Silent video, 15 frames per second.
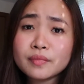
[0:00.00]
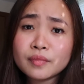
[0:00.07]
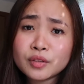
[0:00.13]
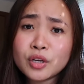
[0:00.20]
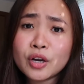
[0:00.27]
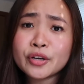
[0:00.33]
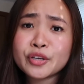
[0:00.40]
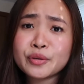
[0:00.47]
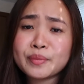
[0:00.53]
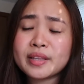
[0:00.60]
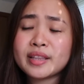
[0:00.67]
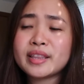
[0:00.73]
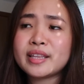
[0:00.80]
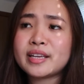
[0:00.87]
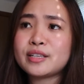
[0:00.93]

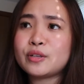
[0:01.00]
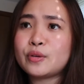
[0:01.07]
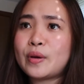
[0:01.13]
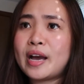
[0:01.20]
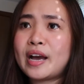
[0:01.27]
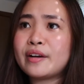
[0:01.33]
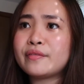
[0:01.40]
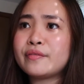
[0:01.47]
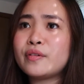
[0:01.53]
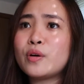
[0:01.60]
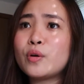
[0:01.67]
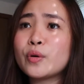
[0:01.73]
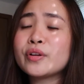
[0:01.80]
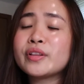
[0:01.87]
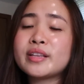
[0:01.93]
document that you have,
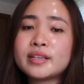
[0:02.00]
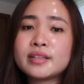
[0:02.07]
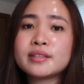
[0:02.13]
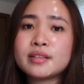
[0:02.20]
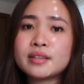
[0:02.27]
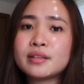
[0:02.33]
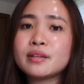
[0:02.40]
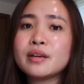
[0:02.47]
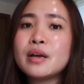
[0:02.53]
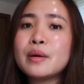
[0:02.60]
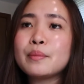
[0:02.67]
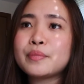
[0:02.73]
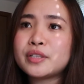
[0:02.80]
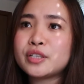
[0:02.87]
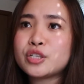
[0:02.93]
or the
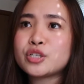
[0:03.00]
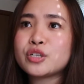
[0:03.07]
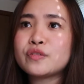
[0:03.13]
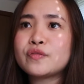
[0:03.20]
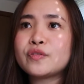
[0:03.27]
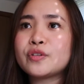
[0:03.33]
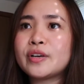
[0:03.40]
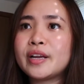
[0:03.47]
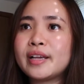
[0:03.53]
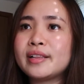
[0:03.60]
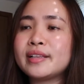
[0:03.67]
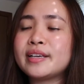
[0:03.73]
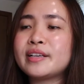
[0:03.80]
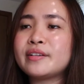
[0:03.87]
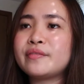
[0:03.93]
petition for
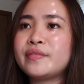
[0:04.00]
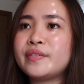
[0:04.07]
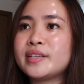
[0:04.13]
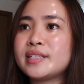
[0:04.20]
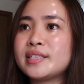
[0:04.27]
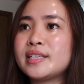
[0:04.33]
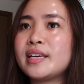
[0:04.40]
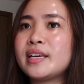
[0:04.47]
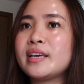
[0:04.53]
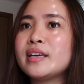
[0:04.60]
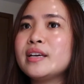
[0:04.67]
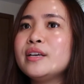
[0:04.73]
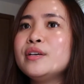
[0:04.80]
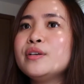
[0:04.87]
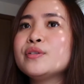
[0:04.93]
Alien Fiance.
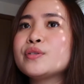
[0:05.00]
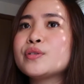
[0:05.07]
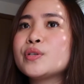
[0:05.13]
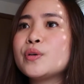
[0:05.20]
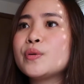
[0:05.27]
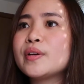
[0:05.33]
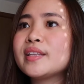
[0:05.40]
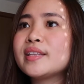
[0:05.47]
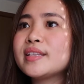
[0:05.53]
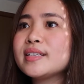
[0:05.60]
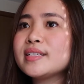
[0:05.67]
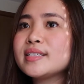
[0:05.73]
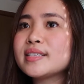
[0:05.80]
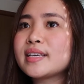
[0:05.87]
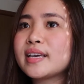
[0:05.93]
So in
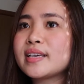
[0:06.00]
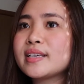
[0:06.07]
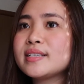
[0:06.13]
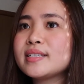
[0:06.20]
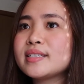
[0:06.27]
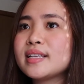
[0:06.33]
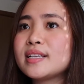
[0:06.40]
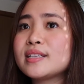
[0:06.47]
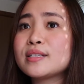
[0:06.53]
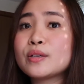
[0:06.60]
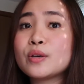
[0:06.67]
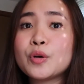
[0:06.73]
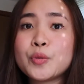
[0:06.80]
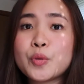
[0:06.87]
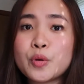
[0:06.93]
this case, let's
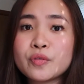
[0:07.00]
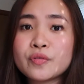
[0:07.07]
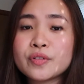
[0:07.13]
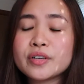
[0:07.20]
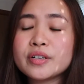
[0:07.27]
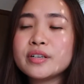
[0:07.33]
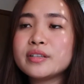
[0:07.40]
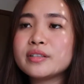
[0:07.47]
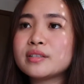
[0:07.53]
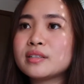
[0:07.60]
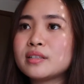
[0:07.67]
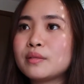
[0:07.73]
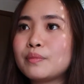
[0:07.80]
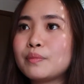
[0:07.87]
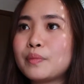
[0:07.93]
go over in
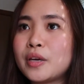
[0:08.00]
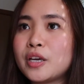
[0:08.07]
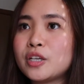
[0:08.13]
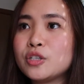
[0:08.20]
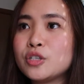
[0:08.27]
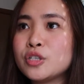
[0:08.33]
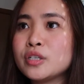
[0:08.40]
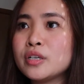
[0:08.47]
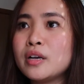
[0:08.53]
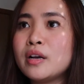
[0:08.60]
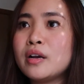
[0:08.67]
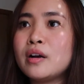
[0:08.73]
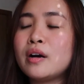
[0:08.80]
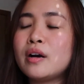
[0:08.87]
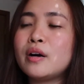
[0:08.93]
the page
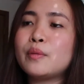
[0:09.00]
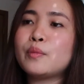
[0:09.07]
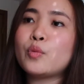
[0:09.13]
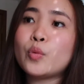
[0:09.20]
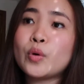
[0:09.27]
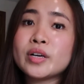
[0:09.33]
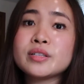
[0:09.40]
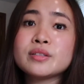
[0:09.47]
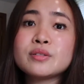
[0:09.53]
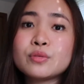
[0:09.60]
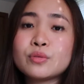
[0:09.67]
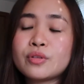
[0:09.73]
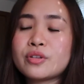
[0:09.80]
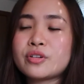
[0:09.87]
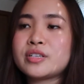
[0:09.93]
1
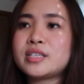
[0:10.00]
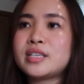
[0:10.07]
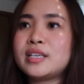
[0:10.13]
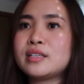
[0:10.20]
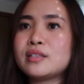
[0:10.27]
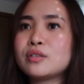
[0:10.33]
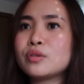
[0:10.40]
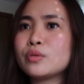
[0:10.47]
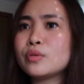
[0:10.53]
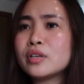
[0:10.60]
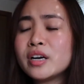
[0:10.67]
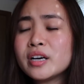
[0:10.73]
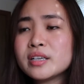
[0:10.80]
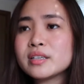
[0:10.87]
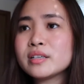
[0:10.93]
to 13. So
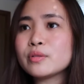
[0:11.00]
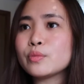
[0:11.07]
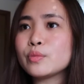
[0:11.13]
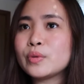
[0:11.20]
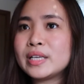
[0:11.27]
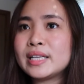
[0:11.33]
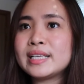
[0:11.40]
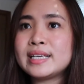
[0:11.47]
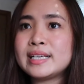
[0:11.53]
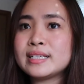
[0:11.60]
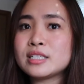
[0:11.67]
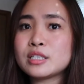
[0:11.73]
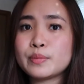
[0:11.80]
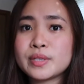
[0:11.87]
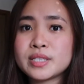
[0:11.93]
not really
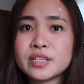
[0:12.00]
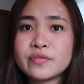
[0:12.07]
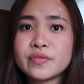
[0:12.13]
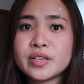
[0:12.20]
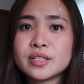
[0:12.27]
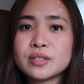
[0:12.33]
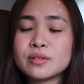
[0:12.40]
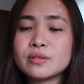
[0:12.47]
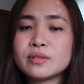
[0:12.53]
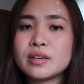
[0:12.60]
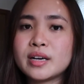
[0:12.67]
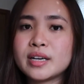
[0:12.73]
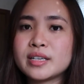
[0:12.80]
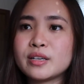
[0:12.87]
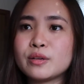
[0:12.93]
specific to the
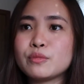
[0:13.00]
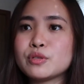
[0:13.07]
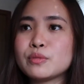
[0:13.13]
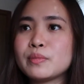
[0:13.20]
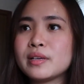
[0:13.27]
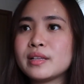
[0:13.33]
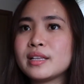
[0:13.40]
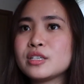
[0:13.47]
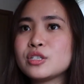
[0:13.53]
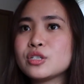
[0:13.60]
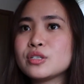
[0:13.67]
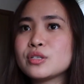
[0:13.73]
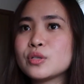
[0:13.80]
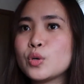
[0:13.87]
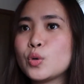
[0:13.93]
items, but let's
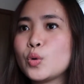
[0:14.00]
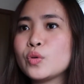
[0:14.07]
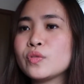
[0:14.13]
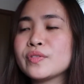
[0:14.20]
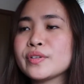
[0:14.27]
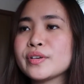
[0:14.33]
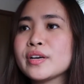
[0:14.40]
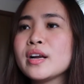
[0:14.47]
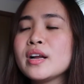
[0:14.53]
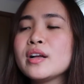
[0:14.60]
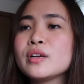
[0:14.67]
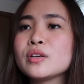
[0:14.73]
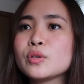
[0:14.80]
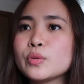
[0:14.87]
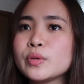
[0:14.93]
just go over
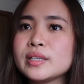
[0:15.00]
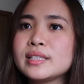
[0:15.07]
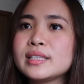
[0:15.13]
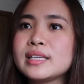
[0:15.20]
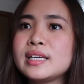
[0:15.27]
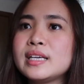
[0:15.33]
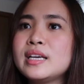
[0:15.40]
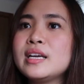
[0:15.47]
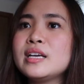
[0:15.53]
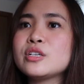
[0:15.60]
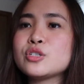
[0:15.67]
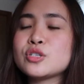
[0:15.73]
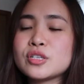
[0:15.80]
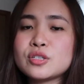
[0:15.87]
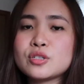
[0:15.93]
quickly
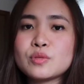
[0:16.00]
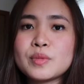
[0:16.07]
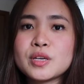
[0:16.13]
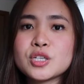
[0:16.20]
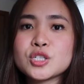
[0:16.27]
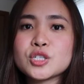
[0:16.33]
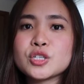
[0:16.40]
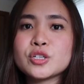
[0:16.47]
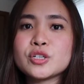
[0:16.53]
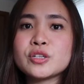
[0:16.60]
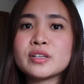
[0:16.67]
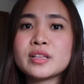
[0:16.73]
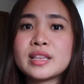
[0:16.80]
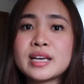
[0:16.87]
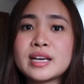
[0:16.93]
just to make
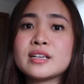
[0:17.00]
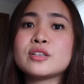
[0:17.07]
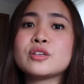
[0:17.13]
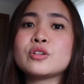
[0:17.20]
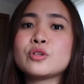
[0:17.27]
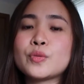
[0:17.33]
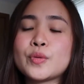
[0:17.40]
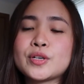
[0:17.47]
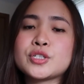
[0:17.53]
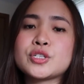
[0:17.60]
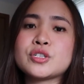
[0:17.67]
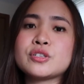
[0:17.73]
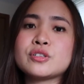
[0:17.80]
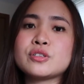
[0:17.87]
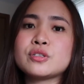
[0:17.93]
sure that your
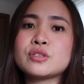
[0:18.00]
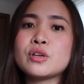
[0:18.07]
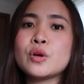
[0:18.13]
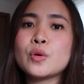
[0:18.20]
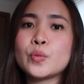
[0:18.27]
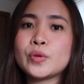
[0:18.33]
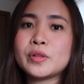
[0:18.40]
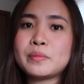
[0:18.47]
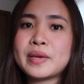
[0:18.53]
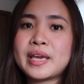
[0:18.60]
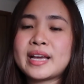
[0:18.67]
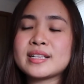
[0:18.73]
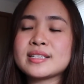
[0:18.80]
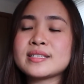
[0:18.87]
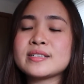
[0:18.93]
questions will be
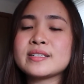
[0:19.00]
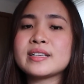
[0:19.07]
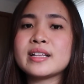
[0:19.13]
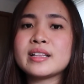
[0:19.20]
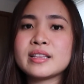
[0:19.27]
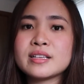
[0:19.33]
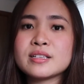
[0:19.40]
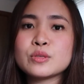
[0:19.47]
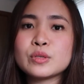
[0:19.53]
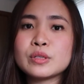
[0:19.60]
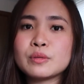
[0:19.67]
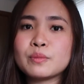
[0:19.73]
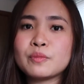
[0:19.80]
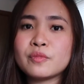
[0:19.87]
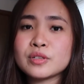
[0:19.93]
answered, and this
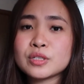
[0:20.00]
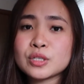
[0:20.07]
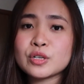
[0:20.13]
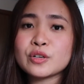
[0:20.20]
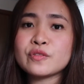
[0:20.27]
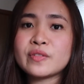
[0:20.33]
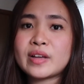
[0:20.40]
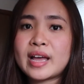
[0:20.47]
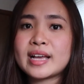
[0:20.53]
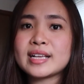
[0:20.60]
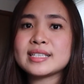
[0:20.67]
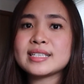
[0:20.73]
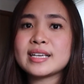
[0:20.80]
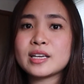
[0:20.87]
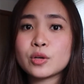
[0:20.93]
will serve
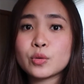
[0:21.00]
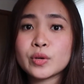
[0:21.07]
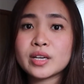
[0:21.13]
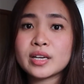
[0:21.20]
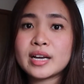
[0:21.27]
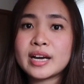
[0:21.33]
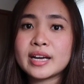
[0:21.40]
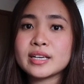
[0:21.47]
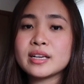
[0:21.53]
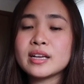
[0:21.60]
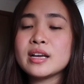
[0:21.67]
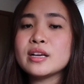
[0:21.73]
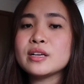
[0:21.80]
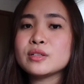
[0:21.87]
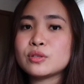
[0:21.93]
as a quick guide
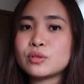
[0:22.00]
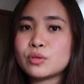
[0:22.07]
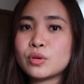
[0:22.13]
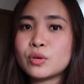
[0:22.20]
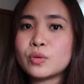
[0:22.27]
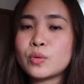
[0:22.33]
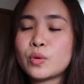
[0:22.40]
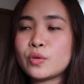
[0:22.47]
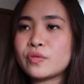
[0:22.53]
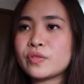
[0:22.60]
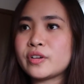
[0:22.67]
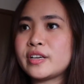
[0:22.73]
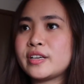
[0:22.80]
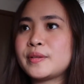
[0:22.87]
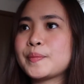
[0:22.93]
to go over
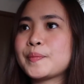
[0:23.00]
it.